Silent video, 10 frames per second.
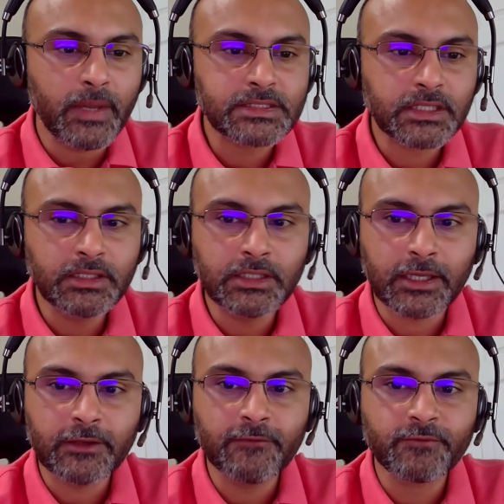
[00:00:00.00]
Basically,
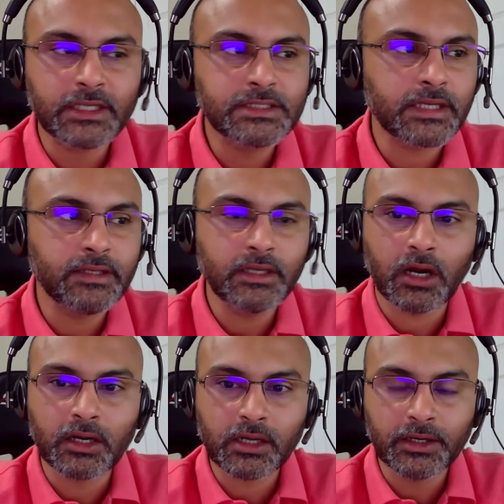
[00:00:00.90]
like if there is any
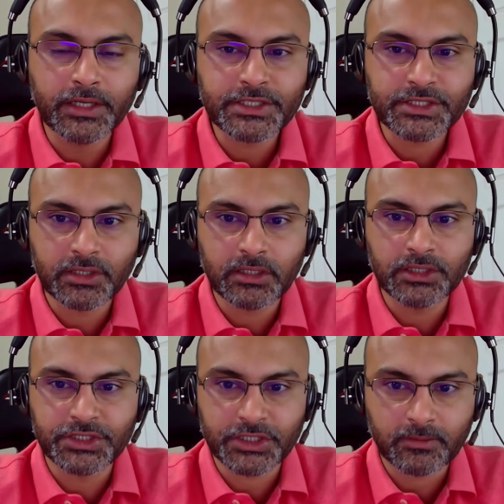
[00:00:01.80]

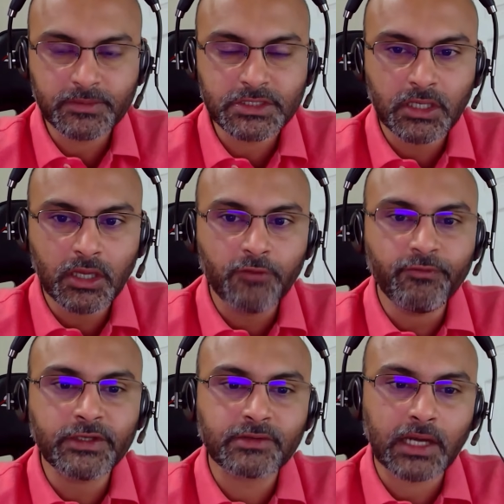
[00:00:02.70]
unconditional jumps,
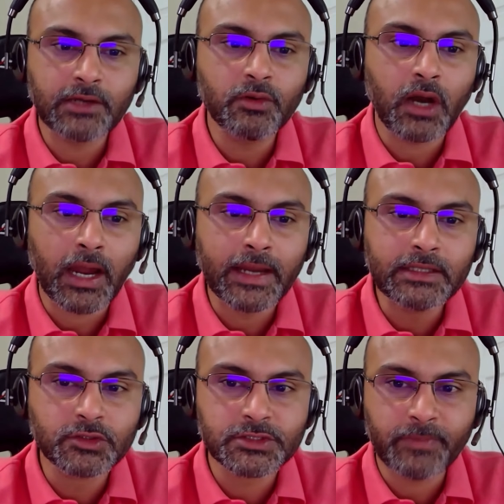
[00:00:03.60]
we try to
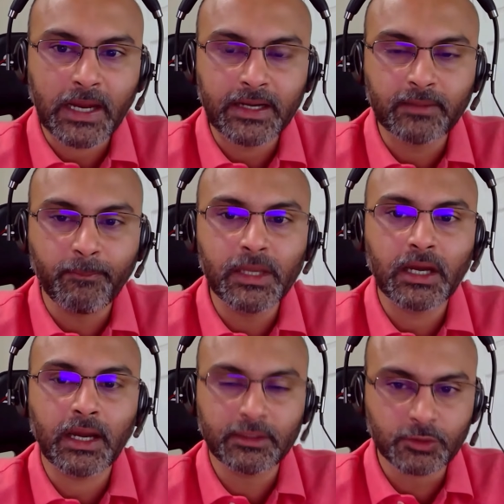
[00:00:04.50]
hide those padding
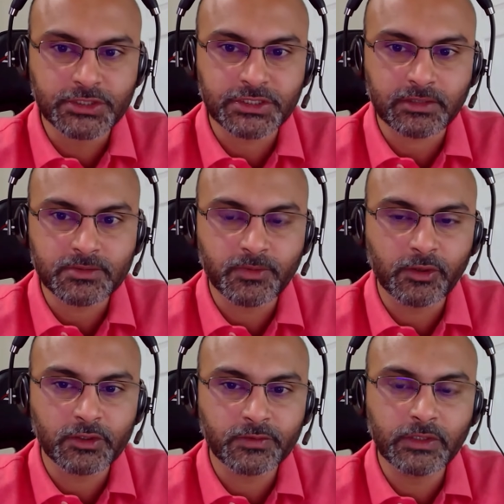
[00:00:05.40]
behind those jumps,
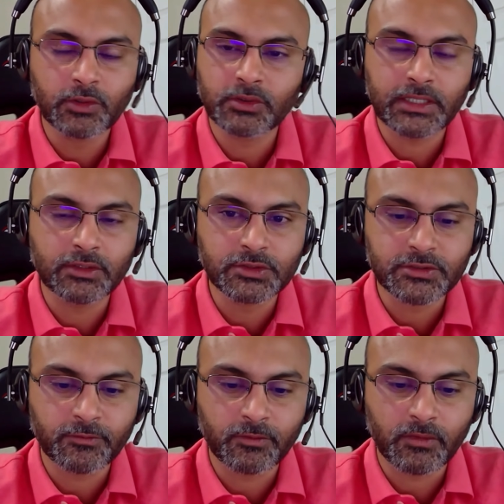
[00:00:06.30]
because we know that
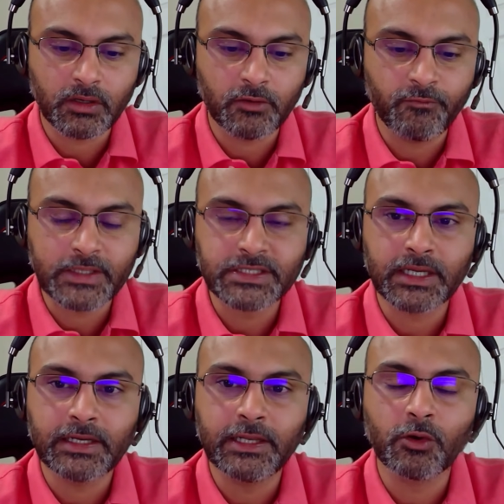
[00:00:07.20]
those
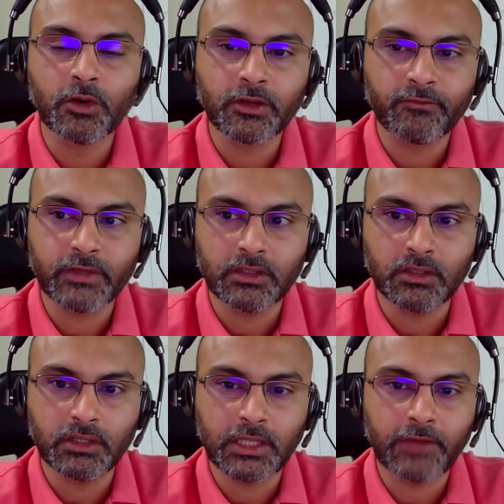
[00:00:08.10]
fetching and decoding
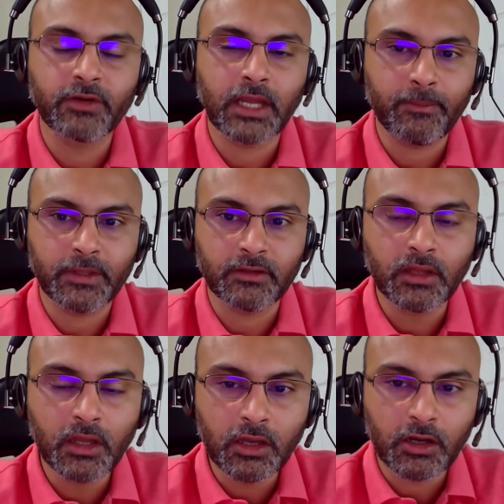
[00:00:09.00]
will never happen